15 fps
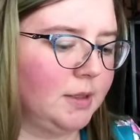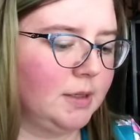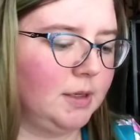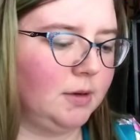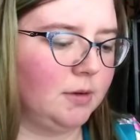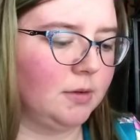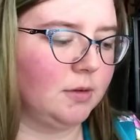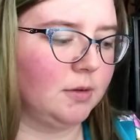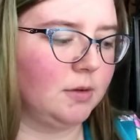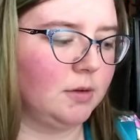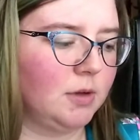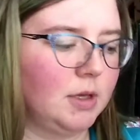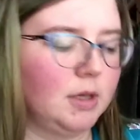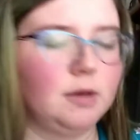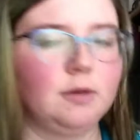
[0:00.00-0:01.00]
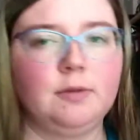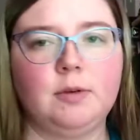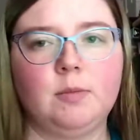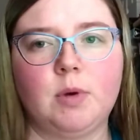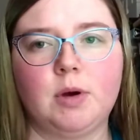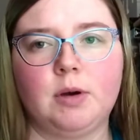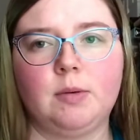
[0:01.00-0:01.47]
deal, if you
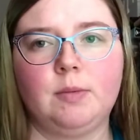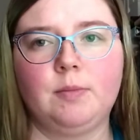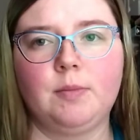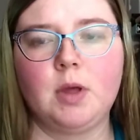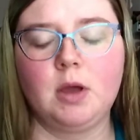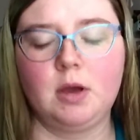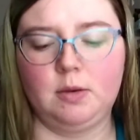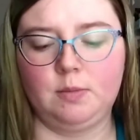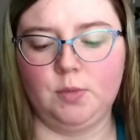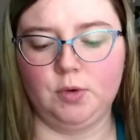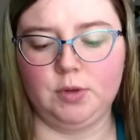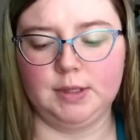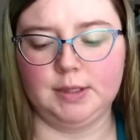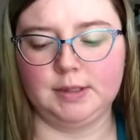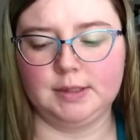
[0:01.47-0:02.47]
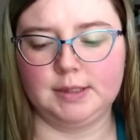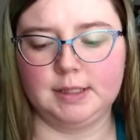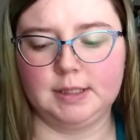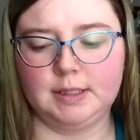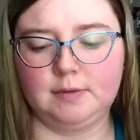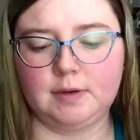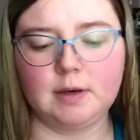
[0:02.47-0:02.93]
bought more than
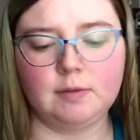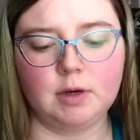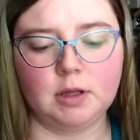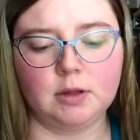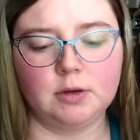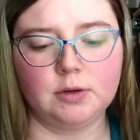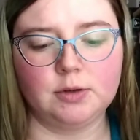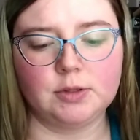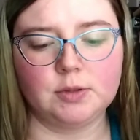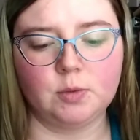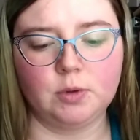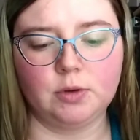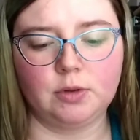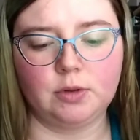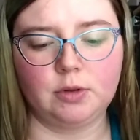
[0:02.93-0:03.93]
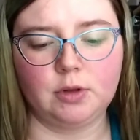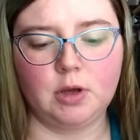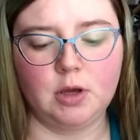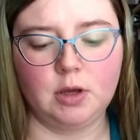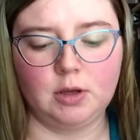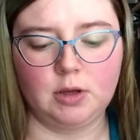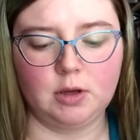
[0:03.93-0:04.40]
$65 worth
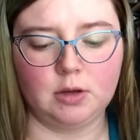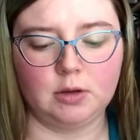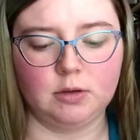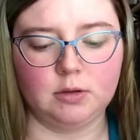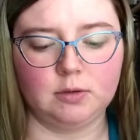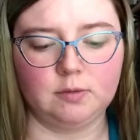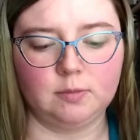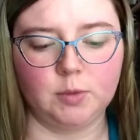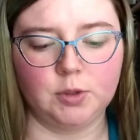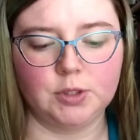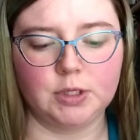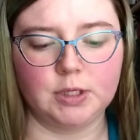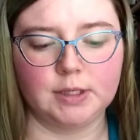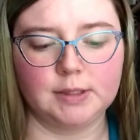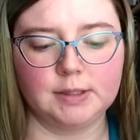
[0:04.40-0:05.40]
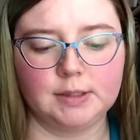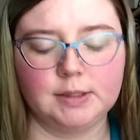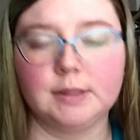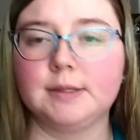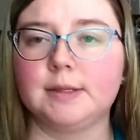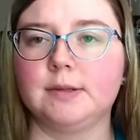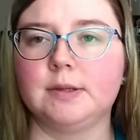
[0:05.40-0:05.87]
of merchandise,
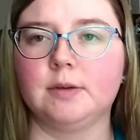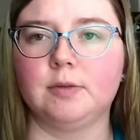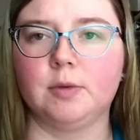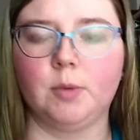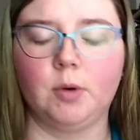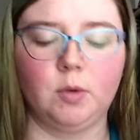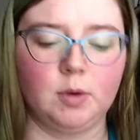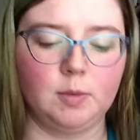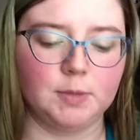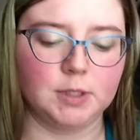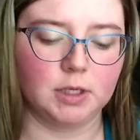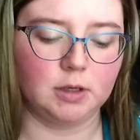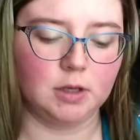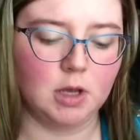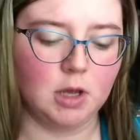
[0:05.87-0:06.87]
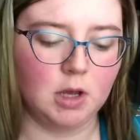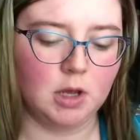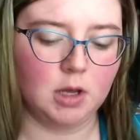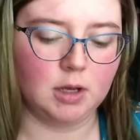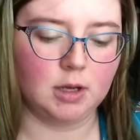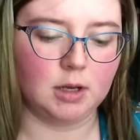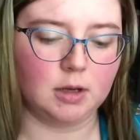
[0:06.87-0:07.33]
this is from her website,
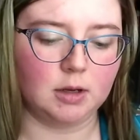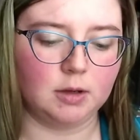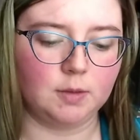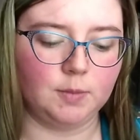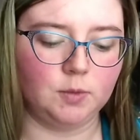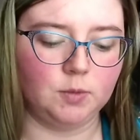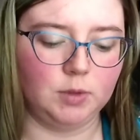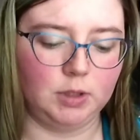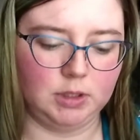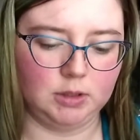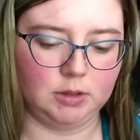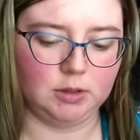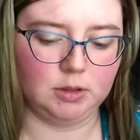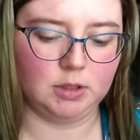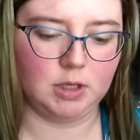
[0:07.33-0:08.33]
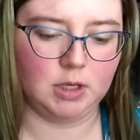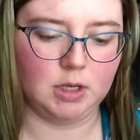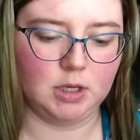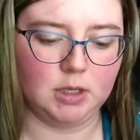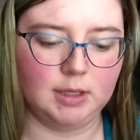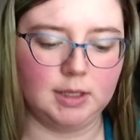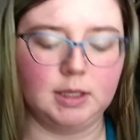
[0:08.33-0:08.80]
you would get
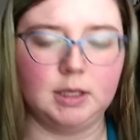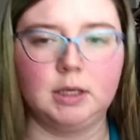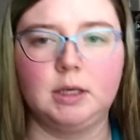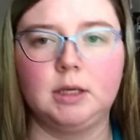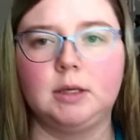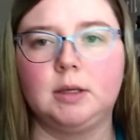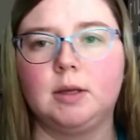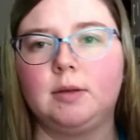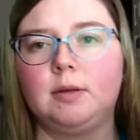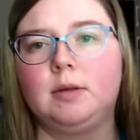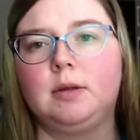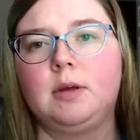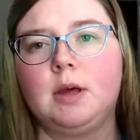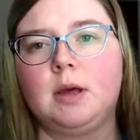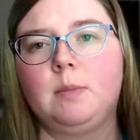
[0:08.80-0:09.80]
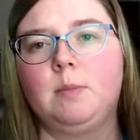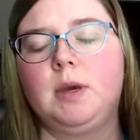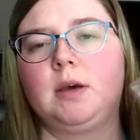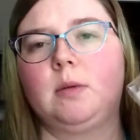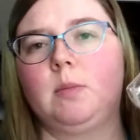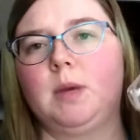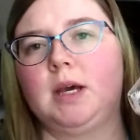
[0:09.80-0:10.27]
a
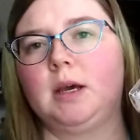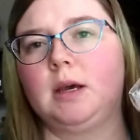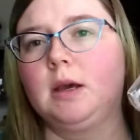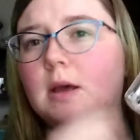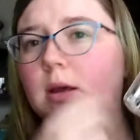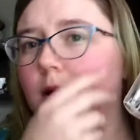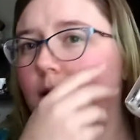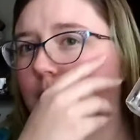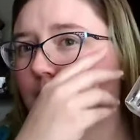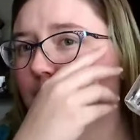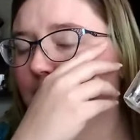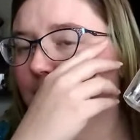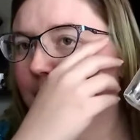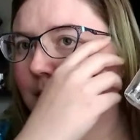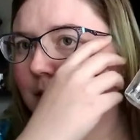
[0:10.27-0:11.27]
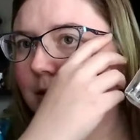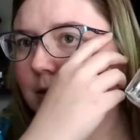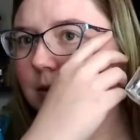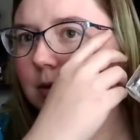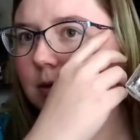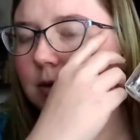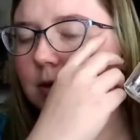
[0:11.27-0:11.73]
makeup bag.
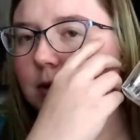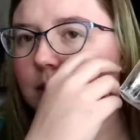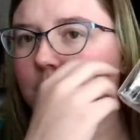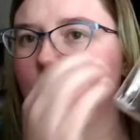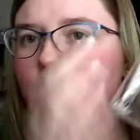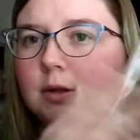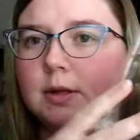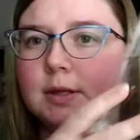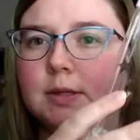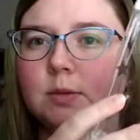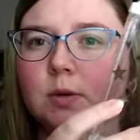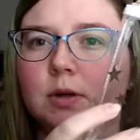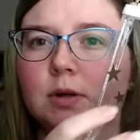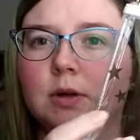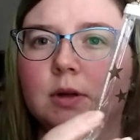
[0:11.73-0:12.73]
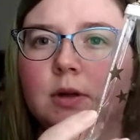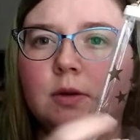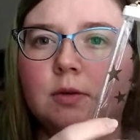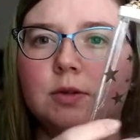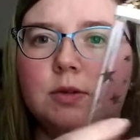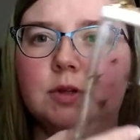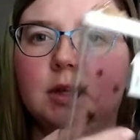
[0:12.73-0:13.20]
You could either get this one,
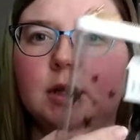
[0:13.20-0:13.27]
which is